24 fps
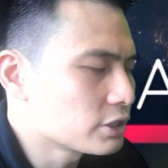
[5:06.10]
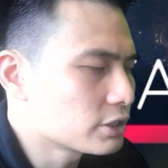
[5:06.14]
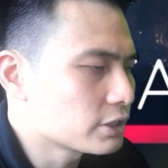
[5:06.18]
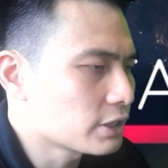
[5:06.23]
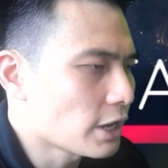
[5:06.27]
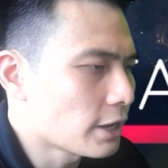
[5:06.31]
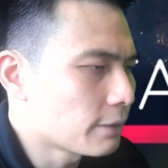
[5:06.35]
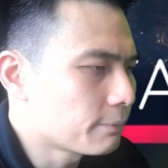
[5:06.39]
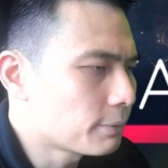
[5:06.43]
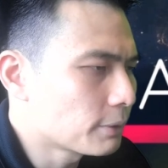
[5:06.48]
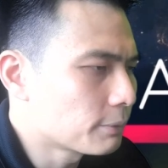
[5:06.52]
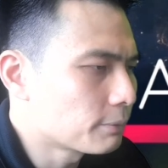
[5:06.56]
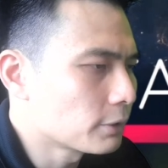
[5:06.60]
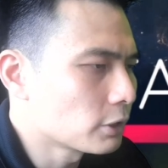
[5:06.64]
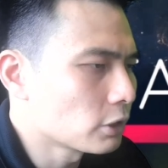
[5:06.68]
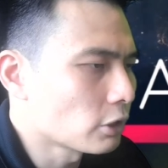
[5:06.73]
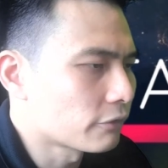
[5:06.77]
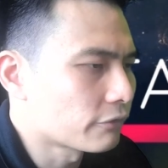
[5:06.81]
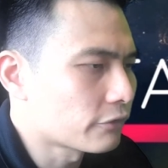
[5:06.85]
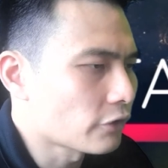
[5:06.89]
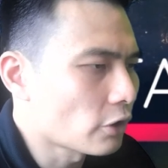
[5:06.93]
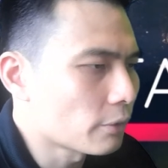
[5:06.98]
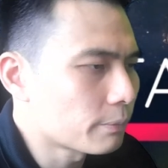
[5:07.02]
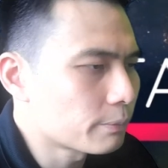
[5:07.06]
is capable
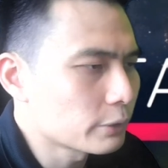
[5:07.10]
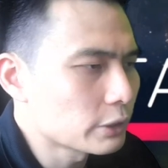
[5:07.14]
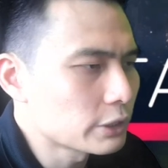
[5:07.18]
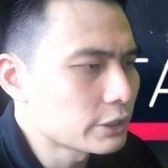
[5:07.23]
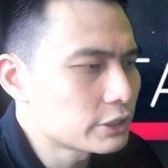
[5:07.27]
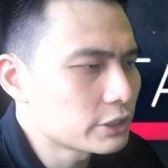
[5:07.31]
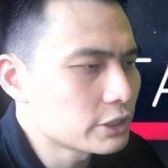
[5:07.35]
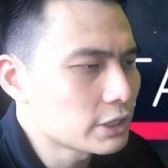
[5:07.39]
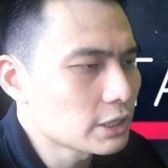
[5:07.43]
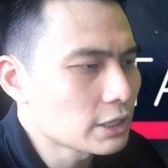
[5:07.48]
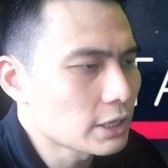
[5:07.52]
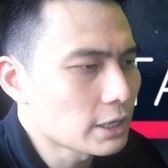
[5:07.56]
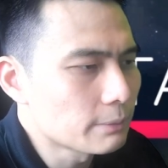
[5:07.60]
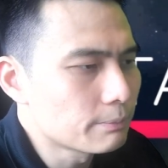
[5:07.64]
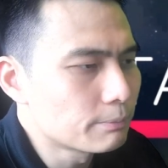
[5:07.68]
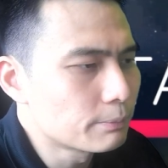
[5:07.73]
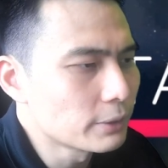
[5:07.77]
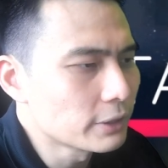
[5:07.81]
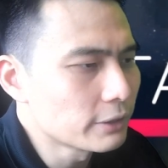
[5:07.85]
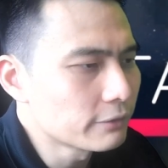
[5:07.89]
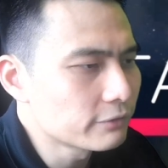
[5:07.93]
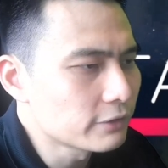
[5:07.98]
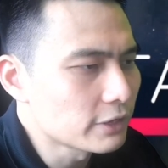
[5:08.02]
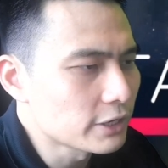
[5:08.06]
of operating
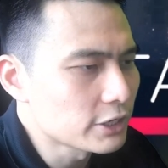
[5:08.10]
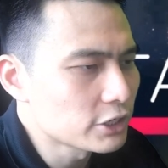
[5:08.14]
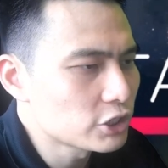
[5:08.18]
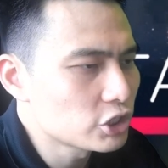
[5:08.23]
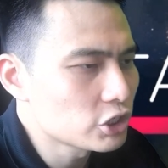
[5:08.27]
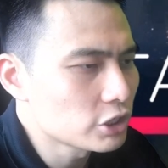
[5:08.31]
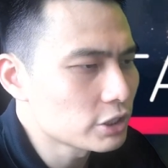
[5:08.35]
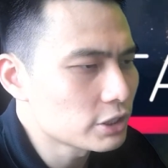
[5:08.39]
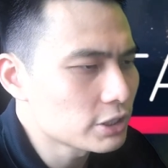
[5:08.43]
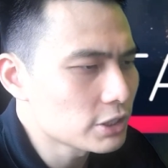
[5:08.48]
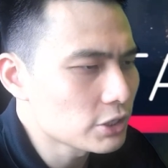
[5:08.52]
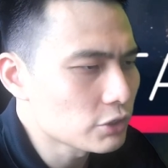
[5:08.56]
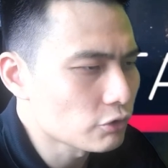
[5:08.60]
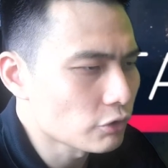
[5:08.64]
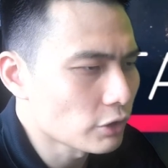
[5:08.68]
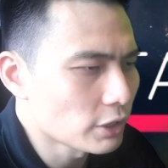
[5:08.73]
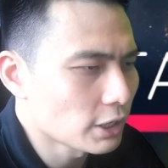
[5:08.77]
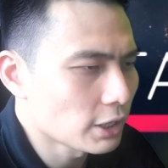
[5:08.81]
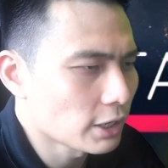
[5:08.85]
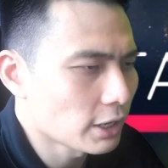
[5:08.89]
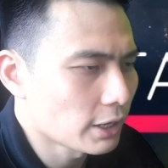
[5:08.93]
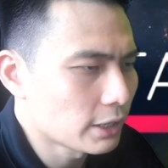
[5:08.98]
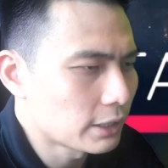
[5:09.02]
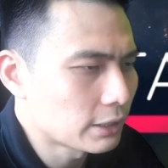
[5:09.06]
above the EGT
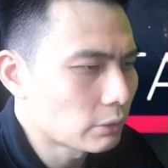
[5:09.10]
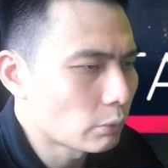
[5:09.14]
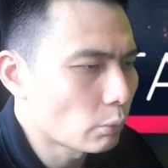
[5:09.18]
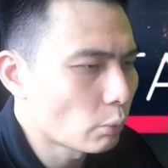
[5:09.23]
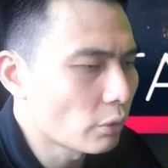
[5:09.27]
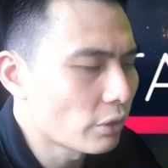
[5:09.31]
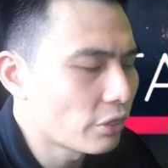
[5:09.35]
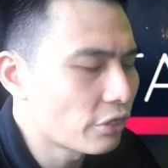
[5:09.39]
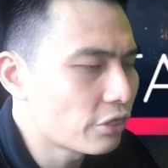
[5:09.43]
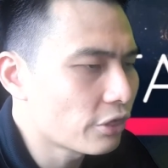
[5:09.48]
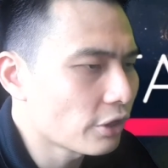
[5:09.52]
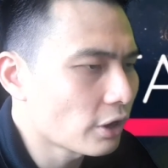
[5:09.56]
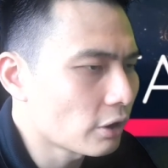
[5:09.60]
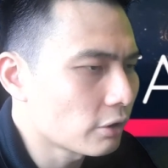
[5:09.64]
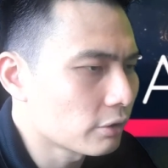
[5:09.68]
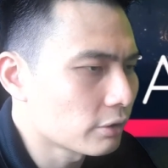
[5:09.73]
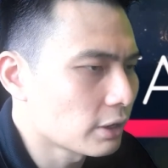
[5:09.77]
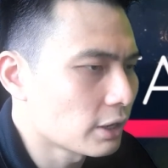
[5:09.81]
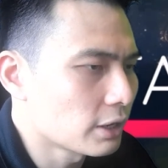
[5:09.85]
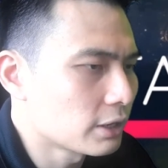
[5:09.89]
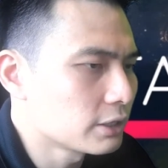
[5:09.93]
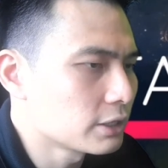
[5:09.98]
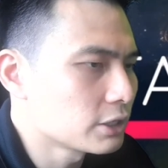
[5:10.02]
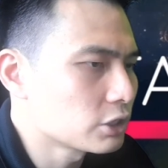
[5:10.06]
red line without
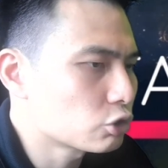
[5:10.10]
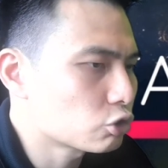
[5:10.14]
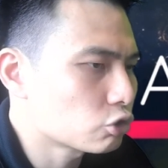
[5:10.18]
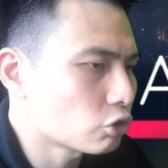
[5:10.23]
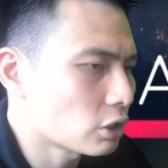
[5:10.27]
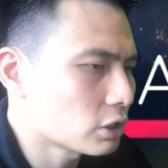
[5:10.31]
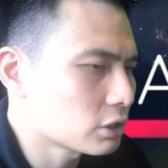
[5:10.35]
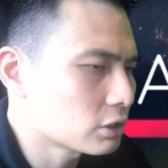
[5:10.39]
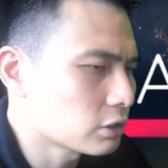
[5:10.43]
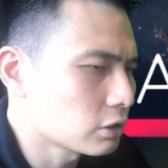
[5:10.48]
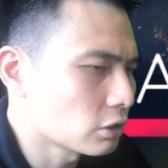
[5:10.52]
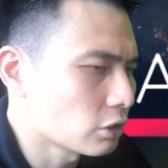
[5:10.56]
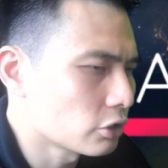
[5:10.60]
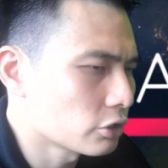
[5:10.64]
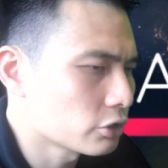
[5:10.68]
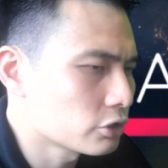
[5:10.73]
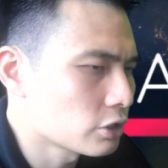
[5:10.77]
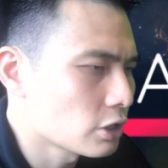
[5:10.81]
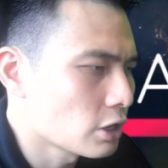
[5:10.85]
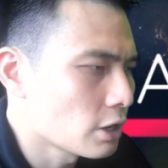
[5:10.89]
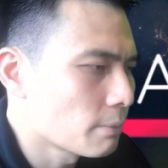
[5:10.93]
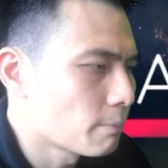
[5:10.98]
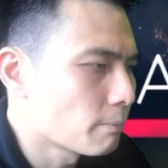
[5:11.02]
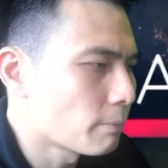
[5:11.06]
any thrust
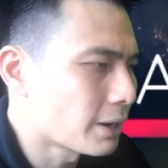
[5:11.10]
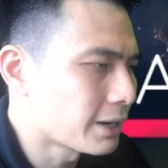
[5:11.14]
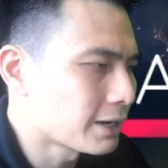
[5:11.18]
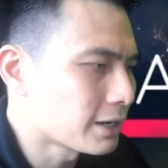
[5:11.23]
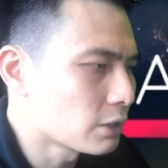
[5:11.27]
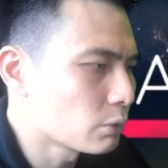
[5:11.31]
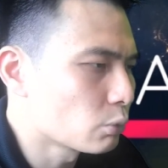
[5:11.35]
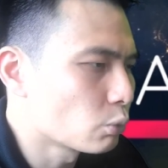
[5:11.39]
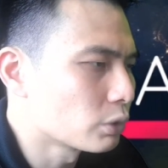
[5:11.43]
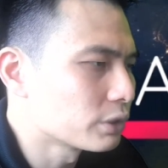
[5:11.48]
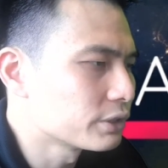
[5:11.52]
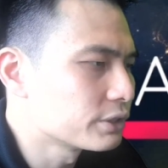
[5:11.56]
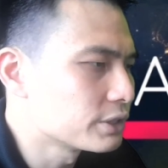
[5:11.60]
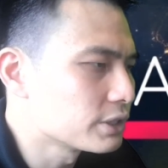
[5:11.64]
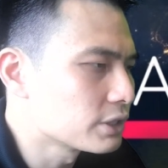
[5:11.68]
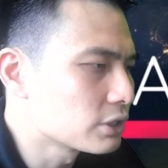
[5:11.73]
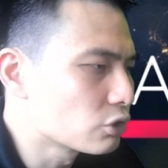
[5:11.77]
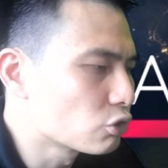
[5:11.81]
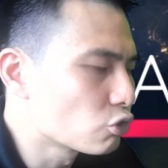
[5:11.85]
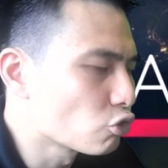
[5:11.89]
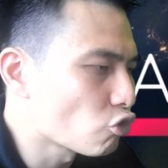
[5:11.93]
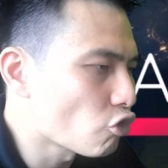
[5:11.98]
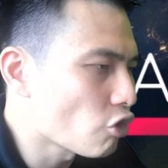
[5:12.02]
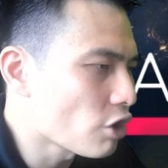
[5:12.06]
loss, but it will
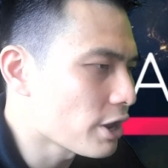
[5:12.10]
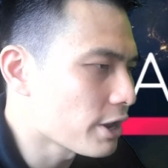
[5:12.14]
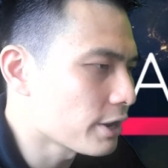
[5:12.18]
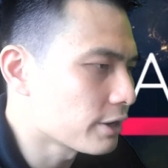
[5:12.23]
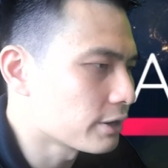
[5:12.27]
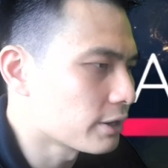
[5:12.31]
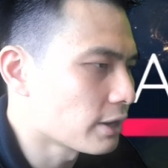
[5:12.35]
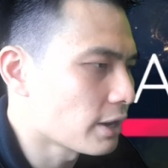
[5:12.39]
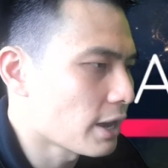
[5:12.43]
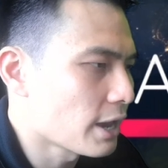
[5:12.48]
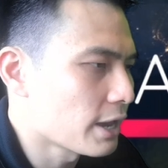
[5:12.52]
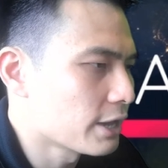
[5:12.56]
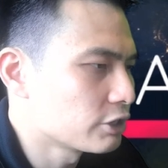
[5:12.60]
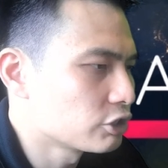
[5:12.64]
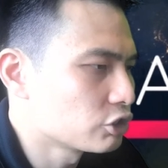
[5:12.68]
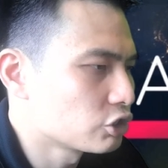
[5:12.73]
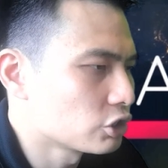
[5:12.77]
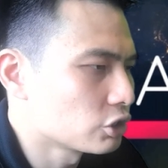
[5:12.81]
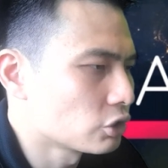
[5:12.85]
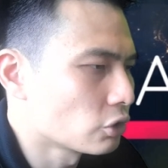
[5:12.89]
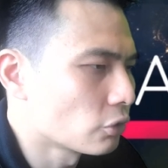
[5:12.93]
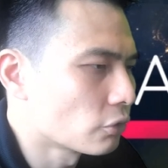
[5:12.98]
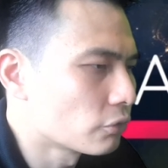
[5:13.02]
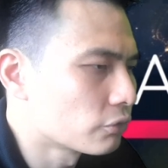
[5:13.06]
degrade the
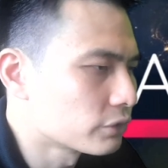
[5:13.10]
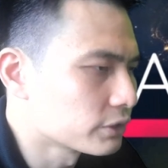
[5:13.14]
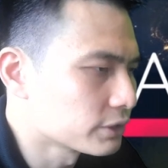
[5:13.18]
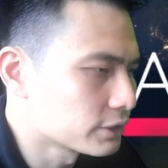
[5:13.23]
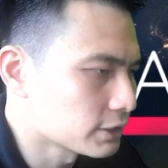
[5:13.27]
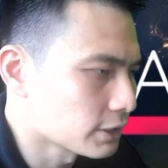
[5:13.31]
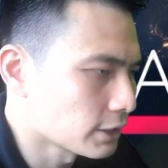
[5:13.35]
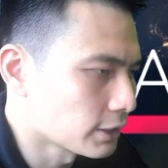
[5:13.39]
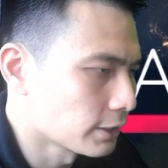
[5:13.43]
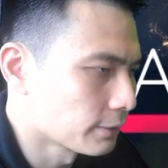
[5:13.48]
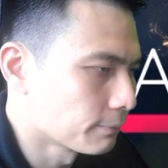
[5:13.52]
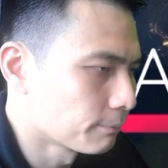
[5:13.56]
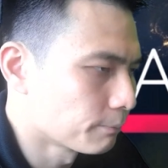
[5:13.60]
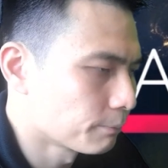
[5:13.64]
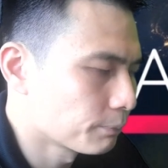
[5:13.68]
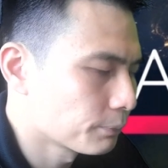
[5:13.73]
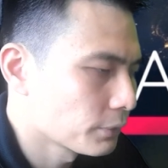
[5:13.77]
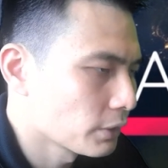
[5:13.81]
engine over time.